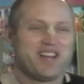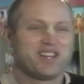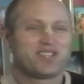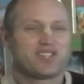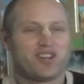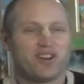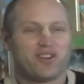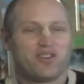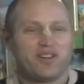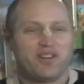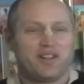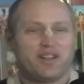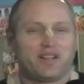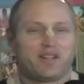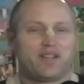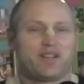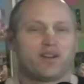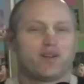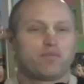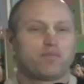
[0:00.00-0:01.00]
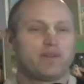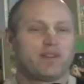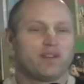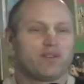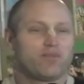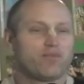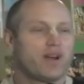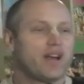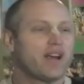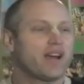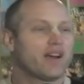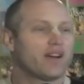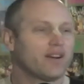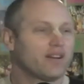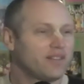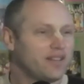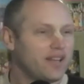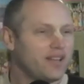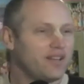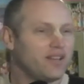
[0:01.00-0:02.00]
So, be
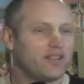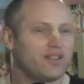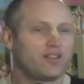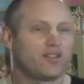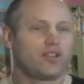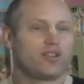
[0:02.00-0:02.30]
aware that,